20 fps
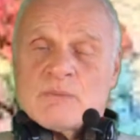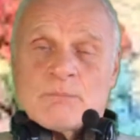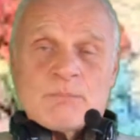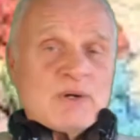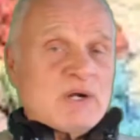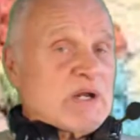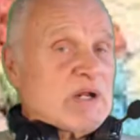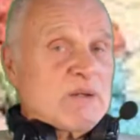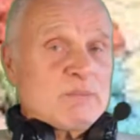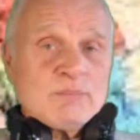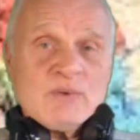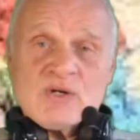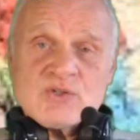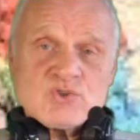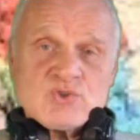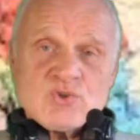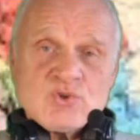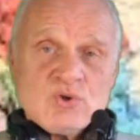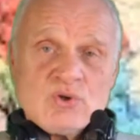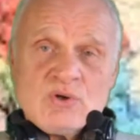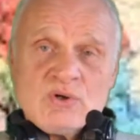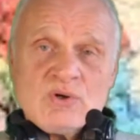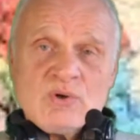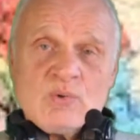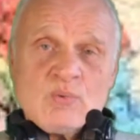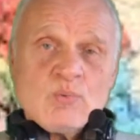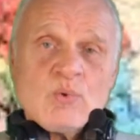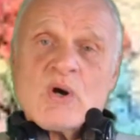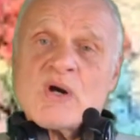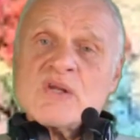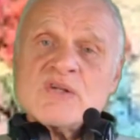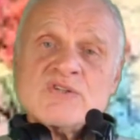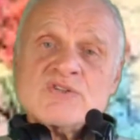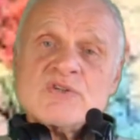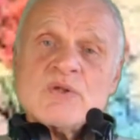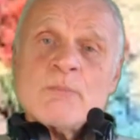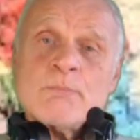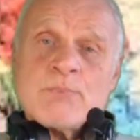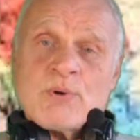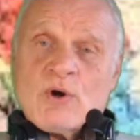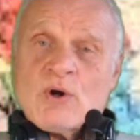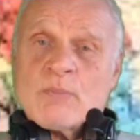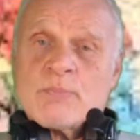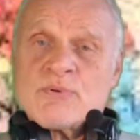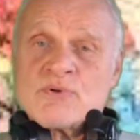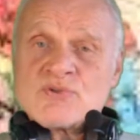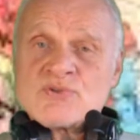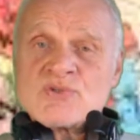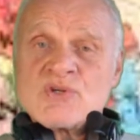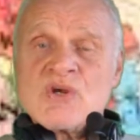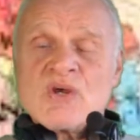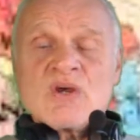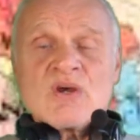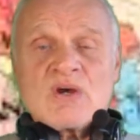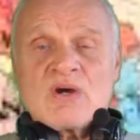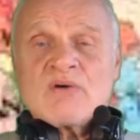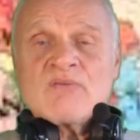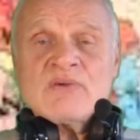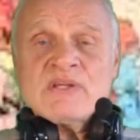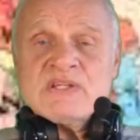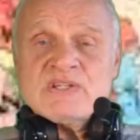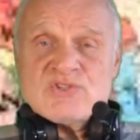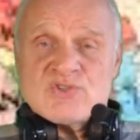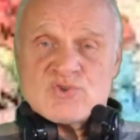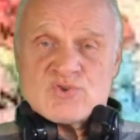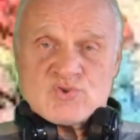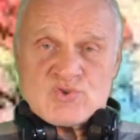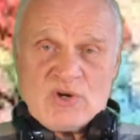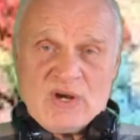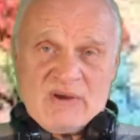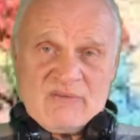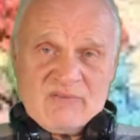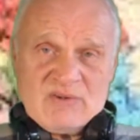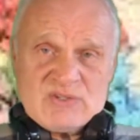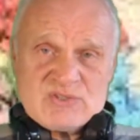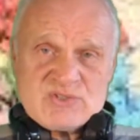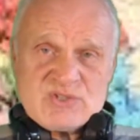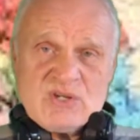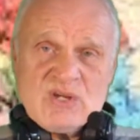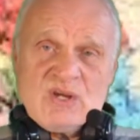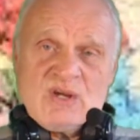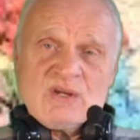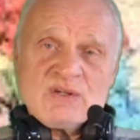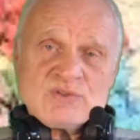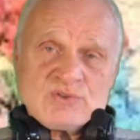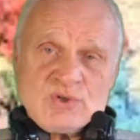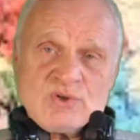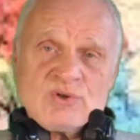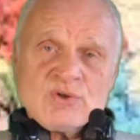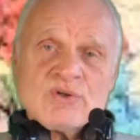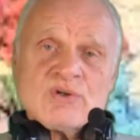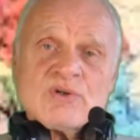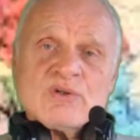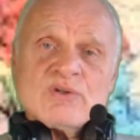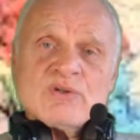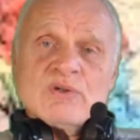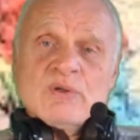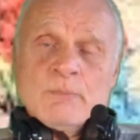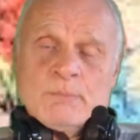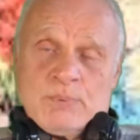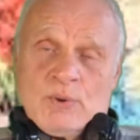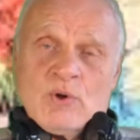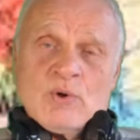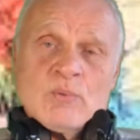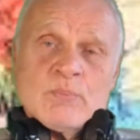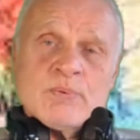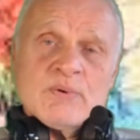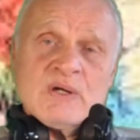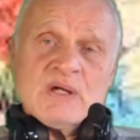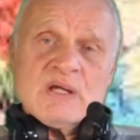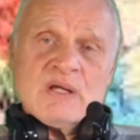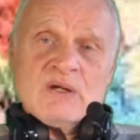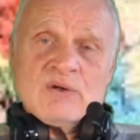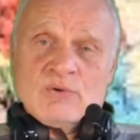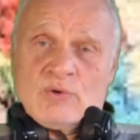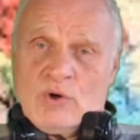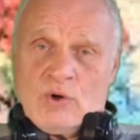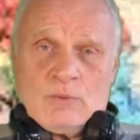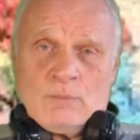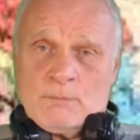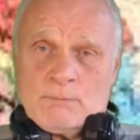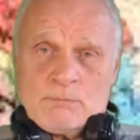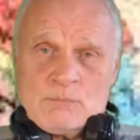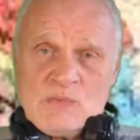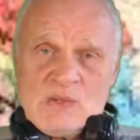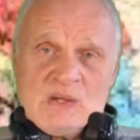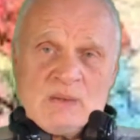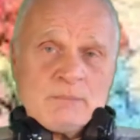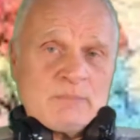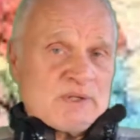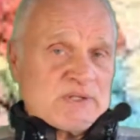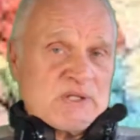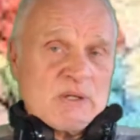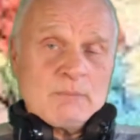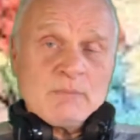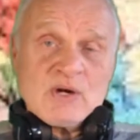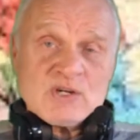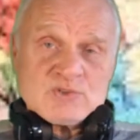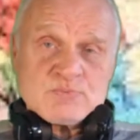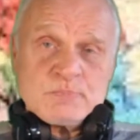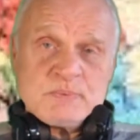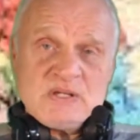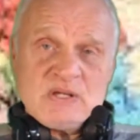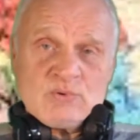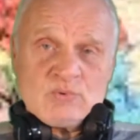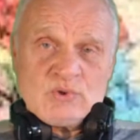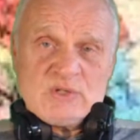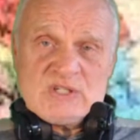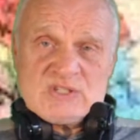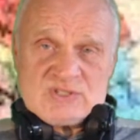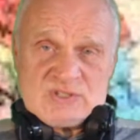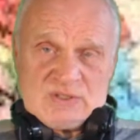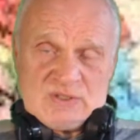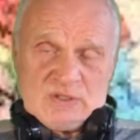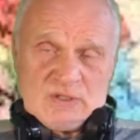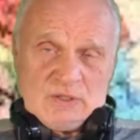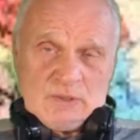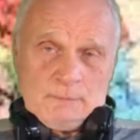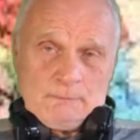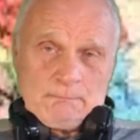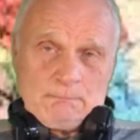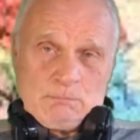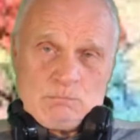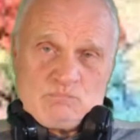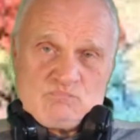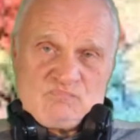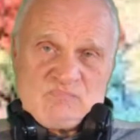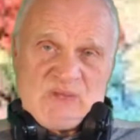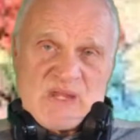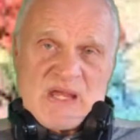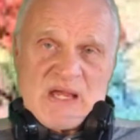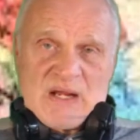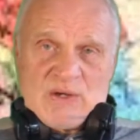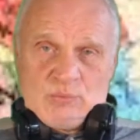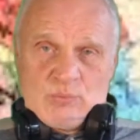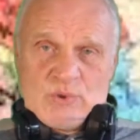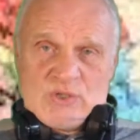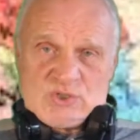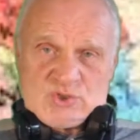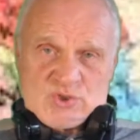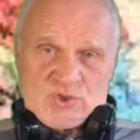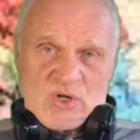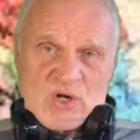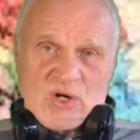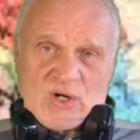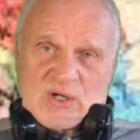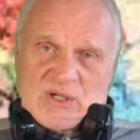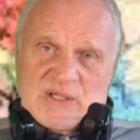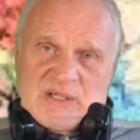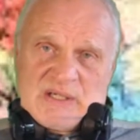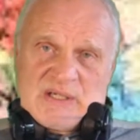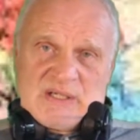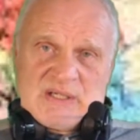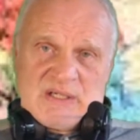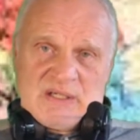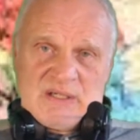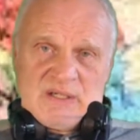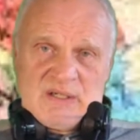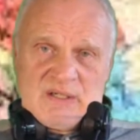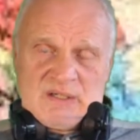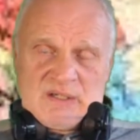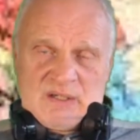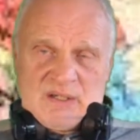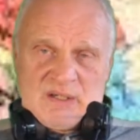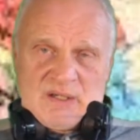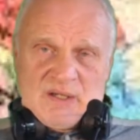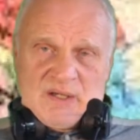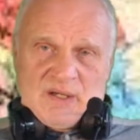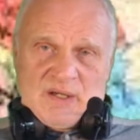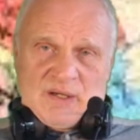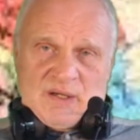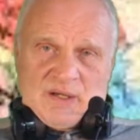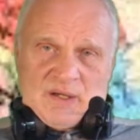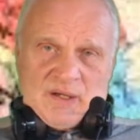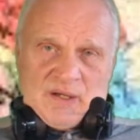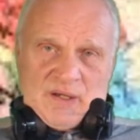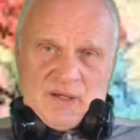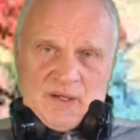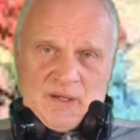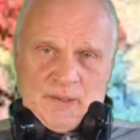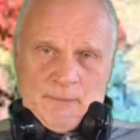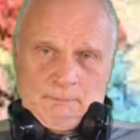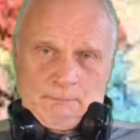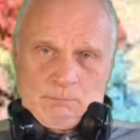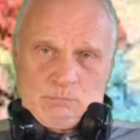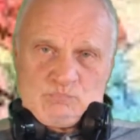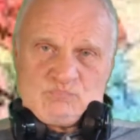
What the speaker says: But I'm not sure what is the purpose of his travels to the Pope in Rome. But there must be a reason. And we certainly need some